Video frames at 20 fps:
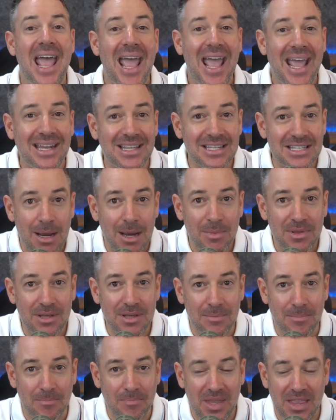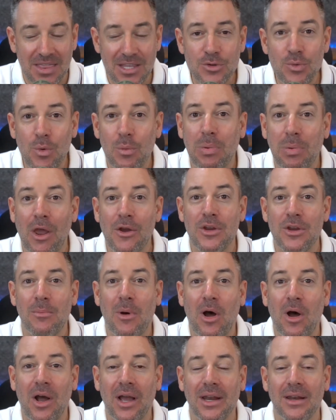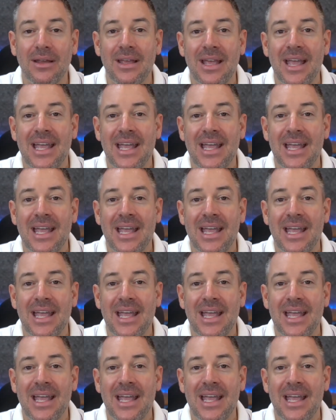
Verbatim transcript: and some of them, and this will blow your mind,